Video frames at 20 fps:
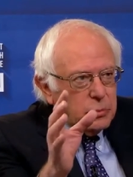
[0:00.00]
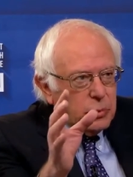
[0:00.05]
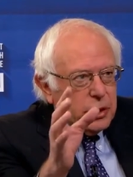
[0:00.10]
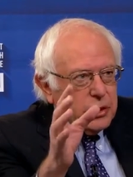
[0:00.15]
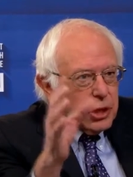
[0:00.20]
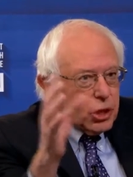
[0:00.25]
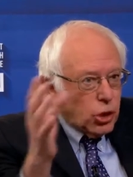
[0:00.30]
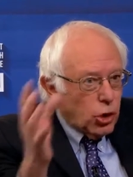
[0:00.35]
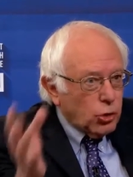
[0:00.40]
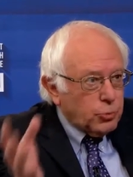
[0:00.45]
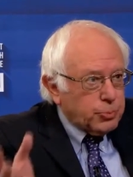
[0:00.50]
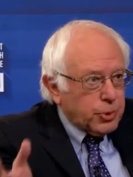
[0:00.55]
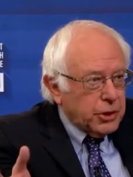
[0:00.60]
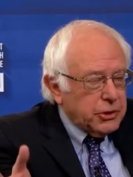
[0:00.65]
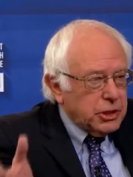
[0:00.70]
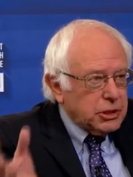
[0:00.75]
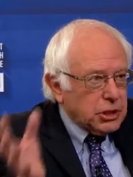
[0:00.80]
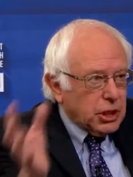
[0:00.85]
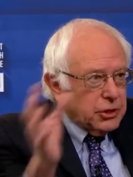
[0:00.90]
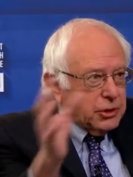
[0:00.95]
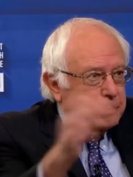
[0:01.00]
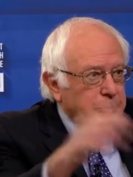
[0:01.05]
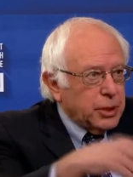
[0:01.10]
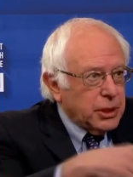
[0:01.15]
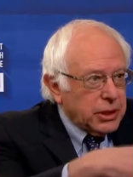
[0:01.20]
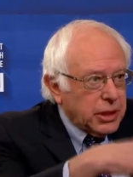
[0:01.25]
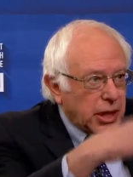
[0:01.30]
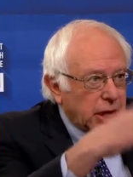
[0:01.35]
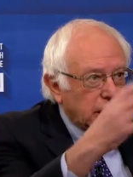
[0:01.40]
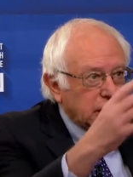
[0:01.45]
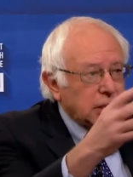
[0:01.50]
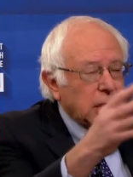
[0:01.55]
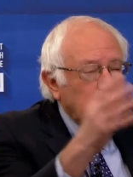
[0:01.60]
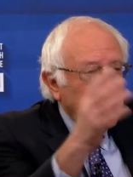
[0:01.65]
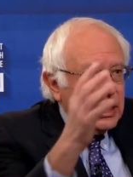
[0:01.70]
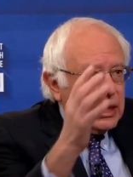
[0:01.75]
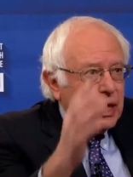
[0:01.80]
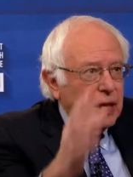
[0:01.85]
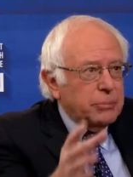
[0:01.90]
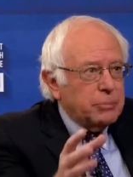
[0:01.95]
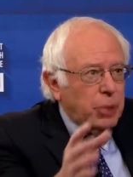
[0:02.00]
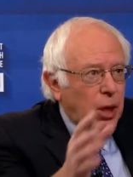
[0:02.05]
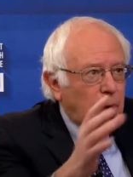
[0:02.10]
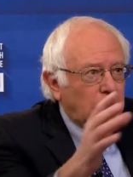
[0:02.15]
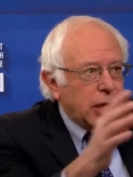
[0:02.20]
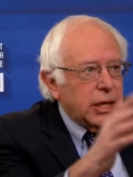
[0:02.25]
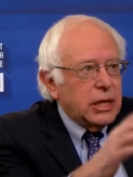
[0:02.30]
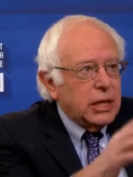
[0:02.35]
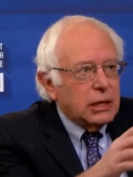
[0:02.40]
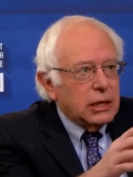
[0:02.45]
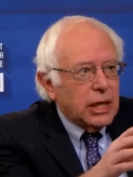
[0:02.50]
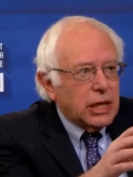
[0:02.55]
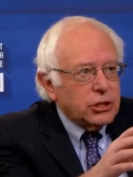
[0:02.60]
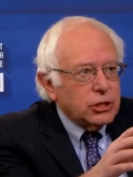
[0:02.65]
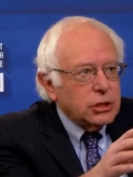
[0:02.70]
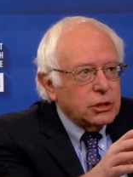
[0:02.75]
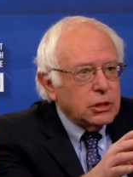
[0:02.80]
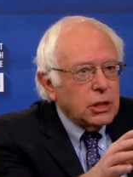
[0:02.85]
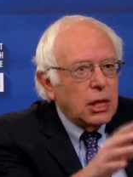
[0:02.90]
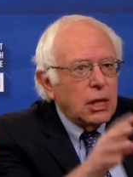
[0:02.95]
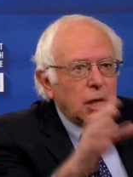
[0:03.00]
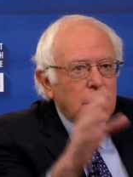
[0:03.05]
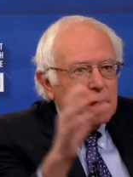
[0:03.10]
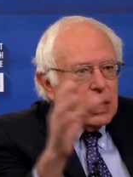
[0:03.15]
where the Koch brothers or the billionaires can buy elections.